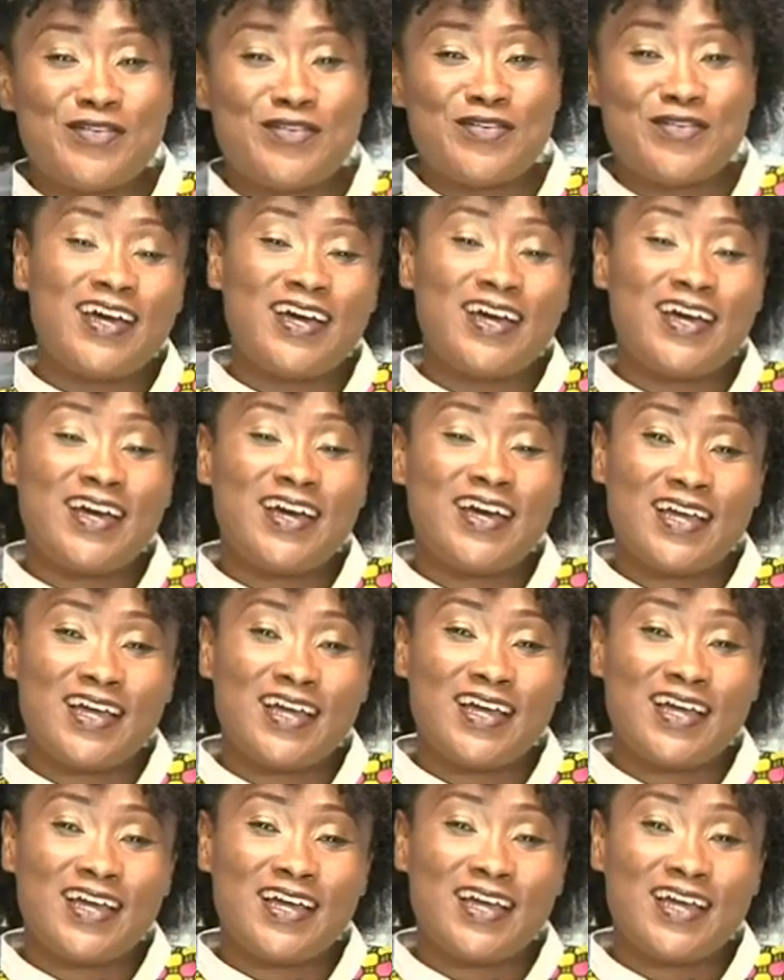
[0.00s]

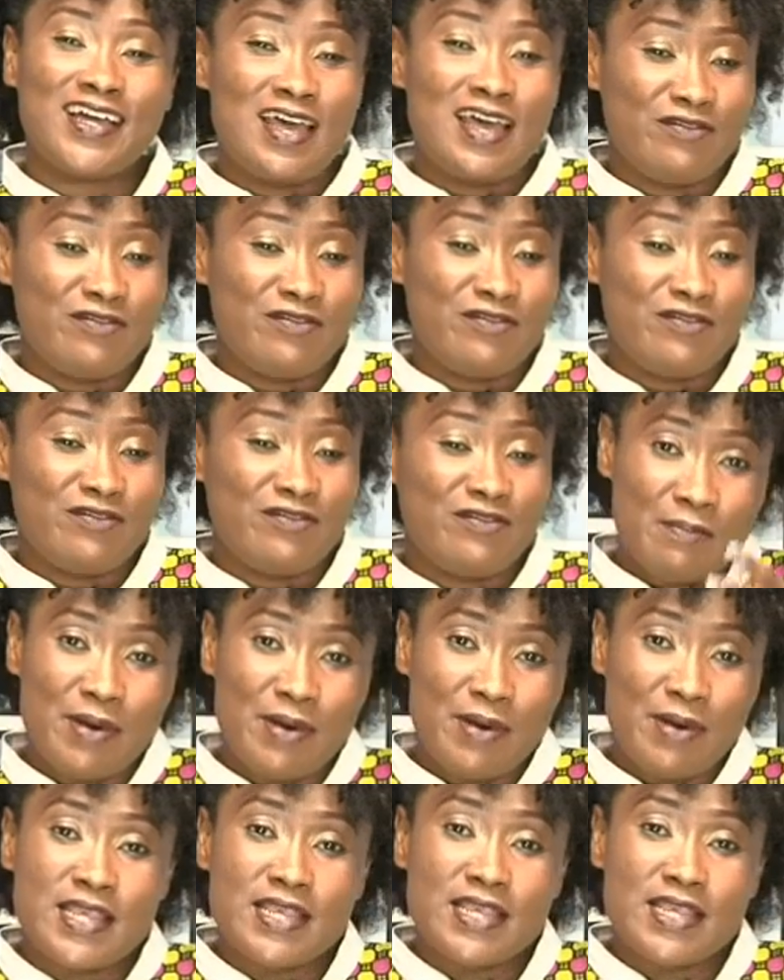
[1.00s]
FDI
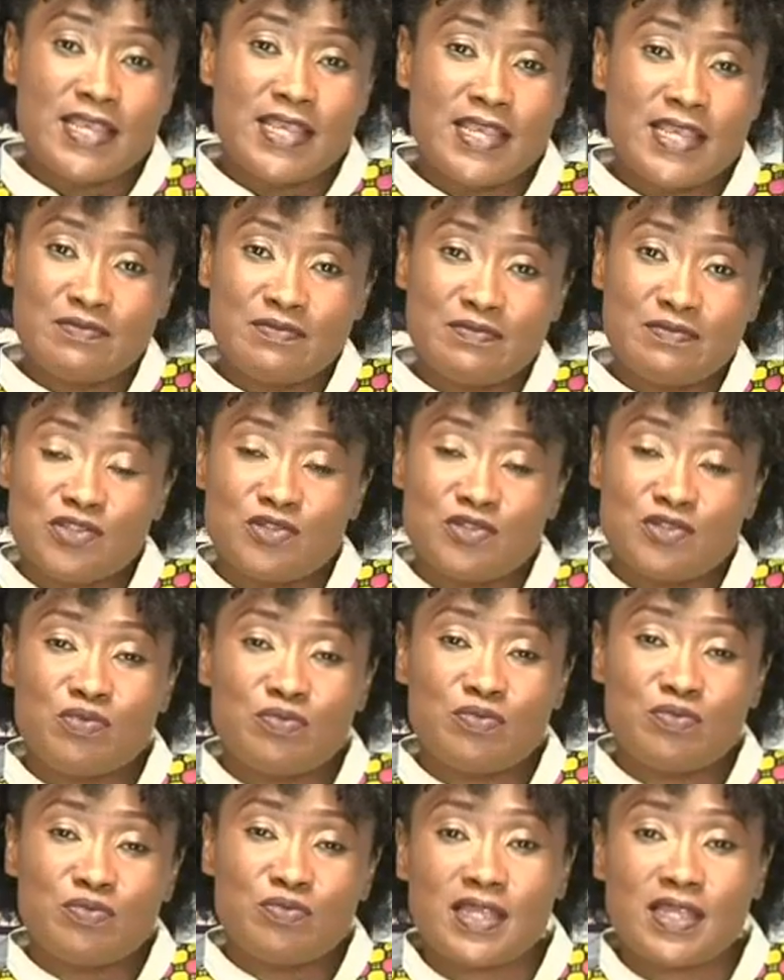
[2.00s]
by in 18
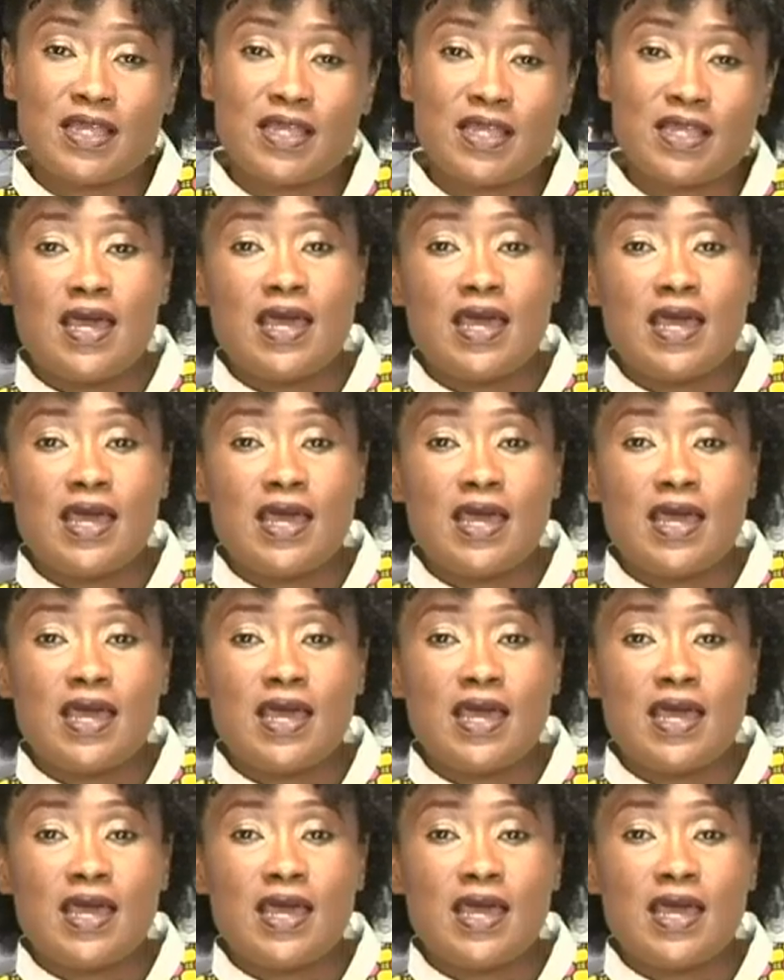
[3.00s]
Subi.